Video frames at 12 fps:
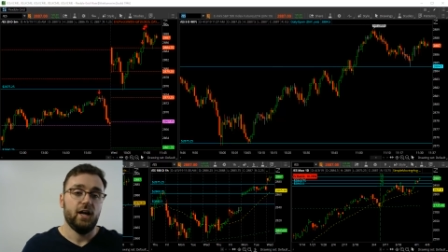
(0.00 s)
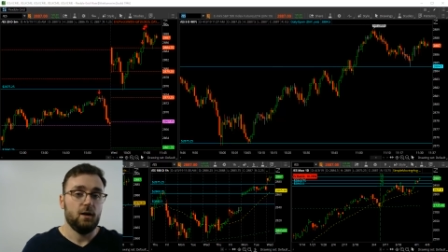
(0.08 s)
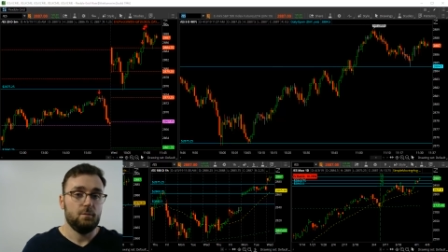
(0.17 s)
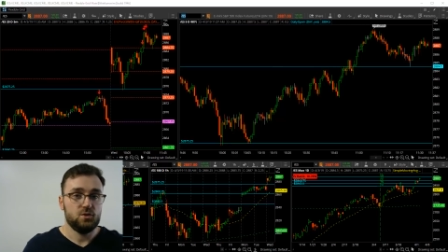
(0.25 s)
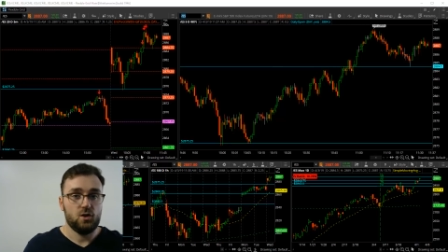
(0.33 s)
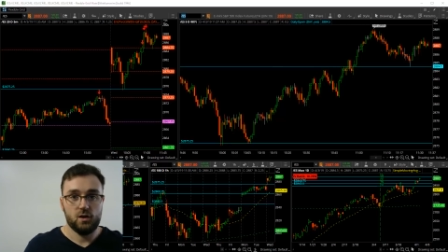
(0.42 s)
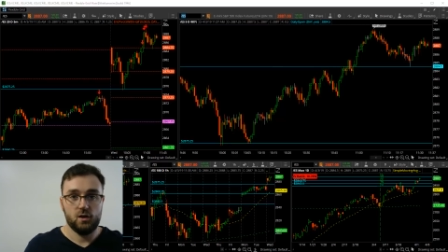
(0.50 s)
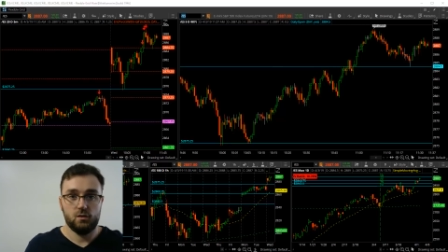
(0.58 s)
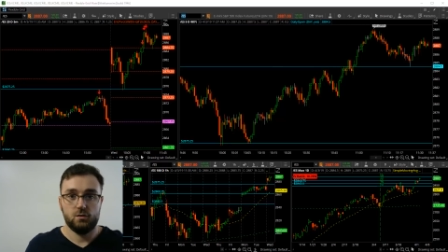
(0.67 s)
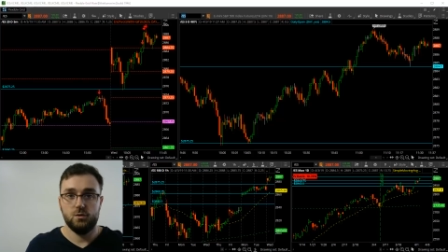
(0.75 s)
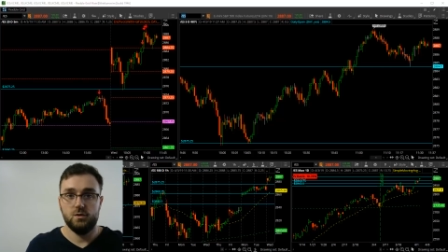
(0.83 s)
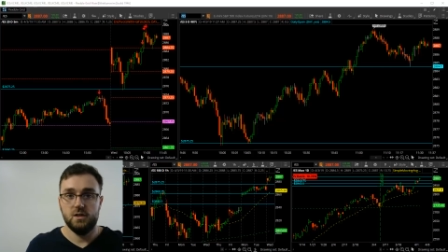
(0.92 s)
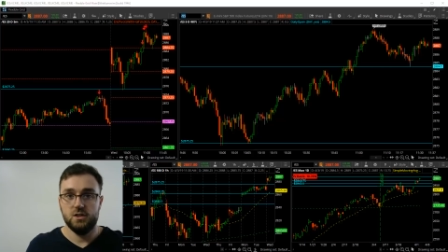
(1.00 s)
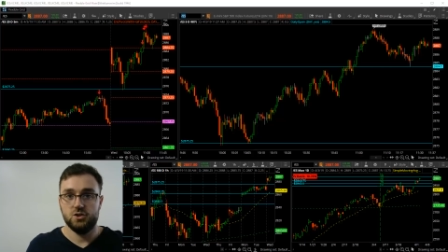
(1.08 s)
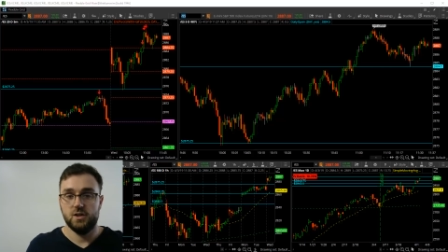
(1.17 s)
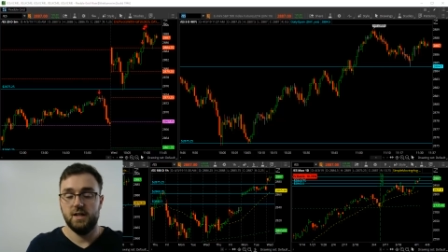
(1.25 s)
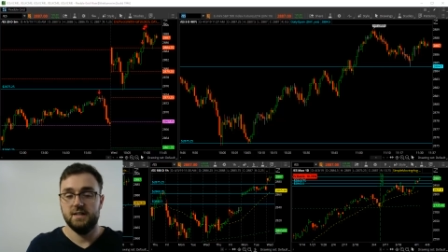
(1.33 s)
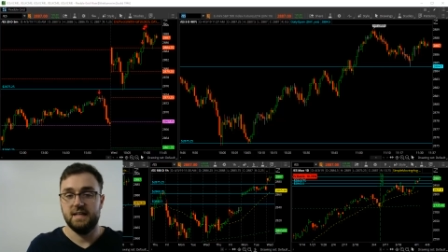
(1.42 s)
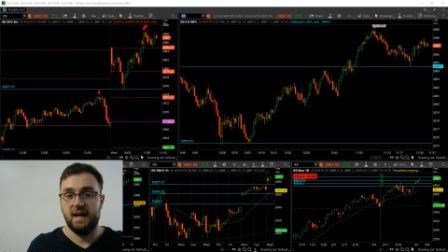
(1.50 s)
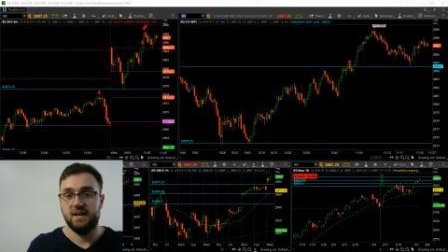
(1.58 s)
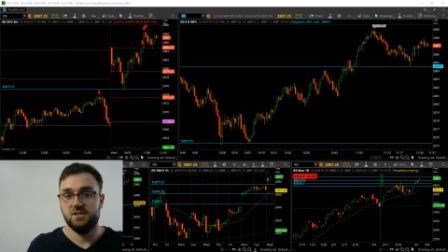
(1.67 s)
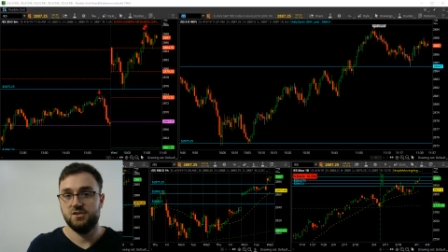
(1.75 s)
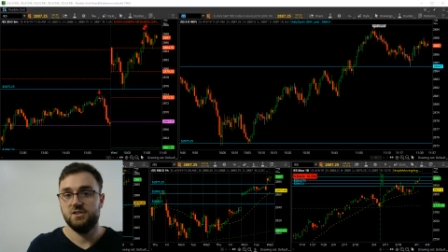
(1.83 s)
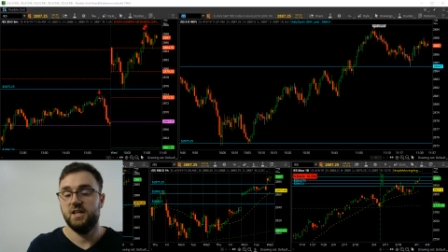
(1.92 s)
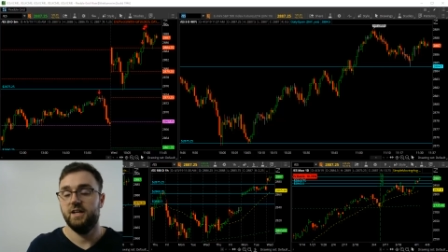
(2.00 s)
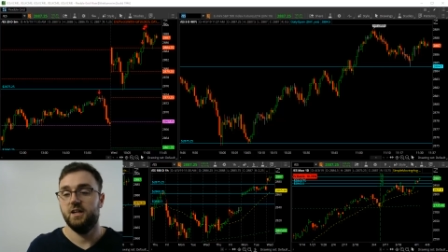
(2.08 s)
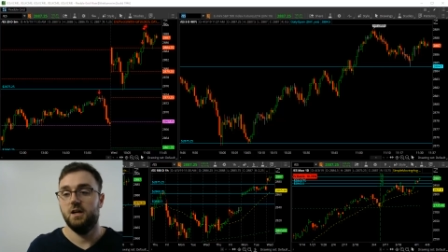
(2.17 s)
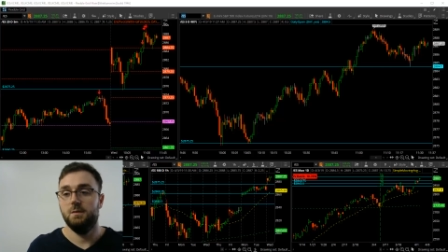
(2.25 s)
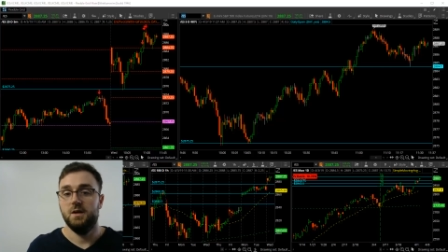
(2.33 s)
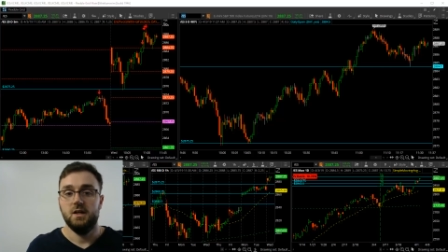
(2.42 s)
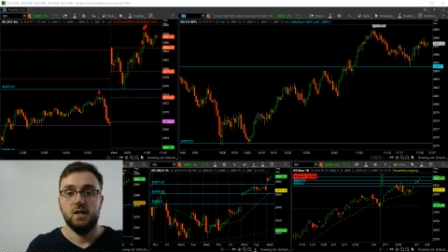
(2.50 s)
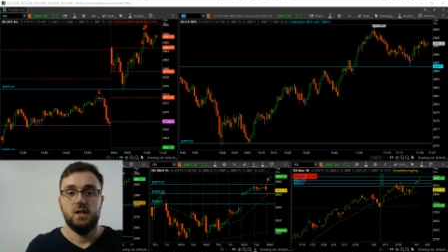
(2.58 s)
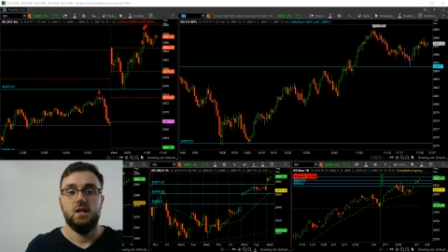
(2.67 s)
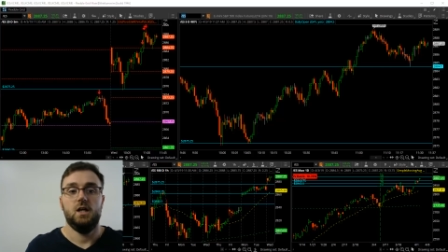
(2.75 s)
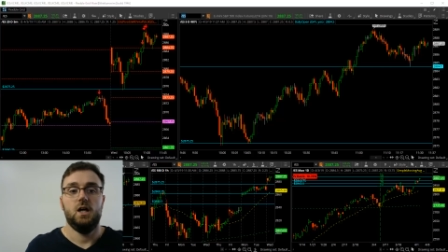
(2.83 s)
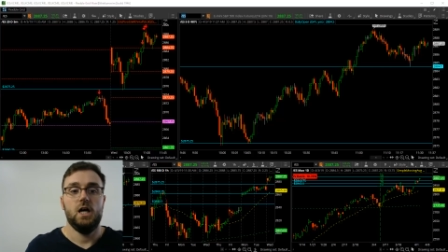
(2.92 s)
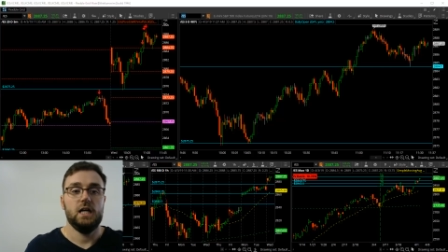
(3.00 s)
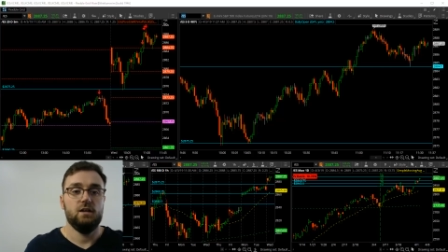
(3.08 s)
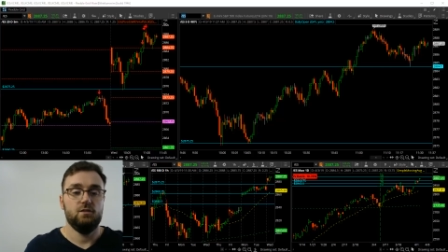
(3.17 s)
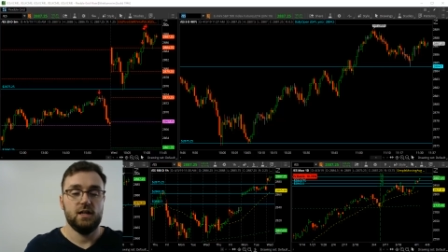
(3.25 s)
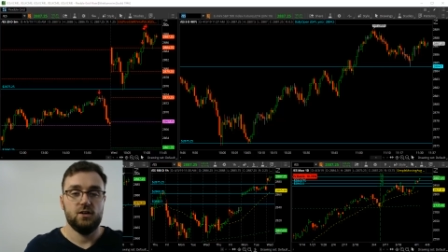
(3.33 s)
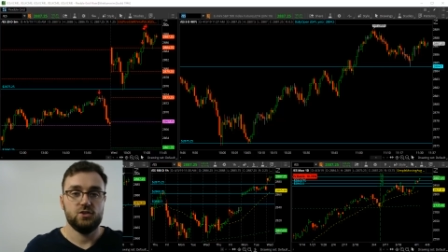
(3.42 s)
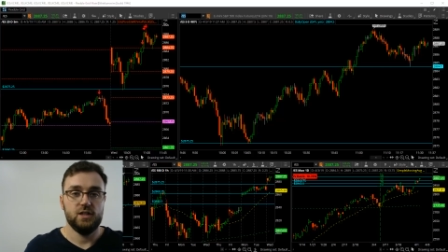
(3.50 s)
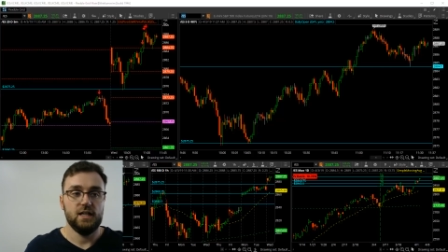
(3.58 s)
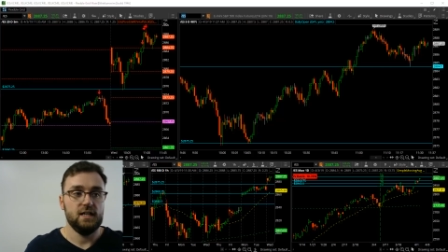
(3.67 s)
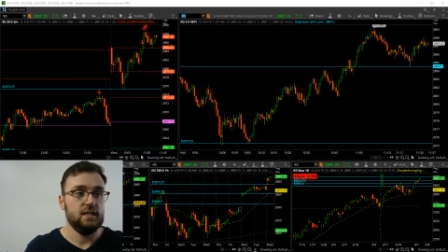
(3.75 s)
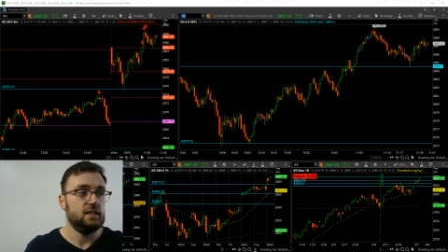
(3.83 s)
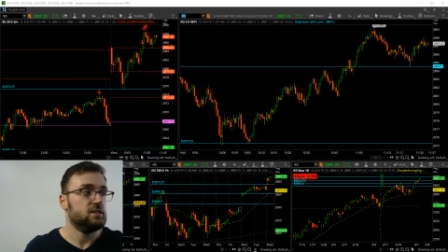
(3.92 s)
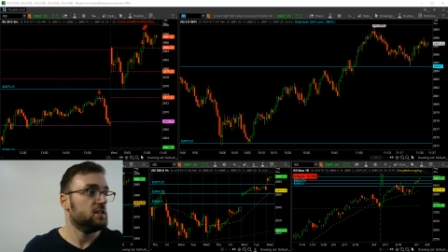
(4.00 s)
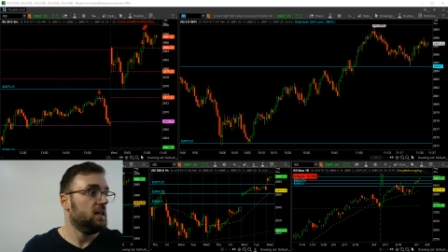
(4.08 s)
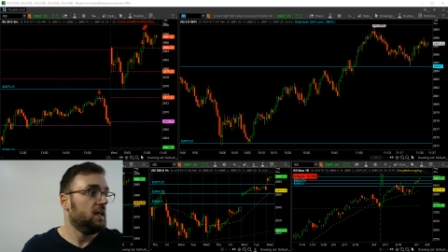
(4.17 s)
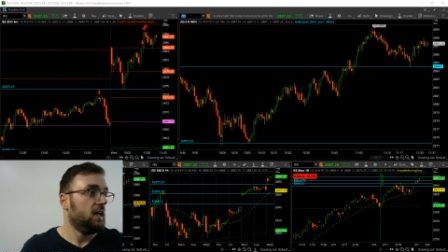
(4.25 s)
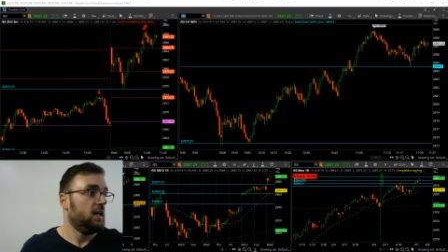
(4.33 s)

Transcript: And I'm talking through these trades as they're setting up and giving out trade ideas